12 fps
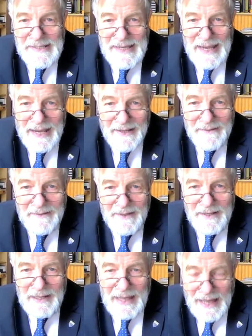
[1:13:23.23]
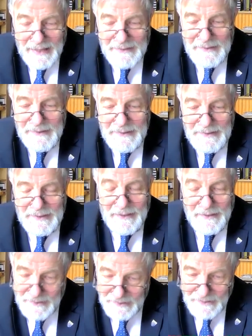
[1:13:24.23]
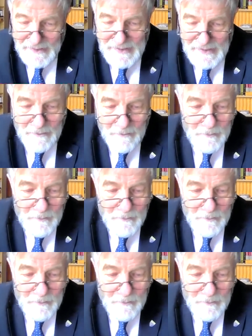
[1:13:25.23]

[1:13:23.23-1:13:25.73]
second-class citizens.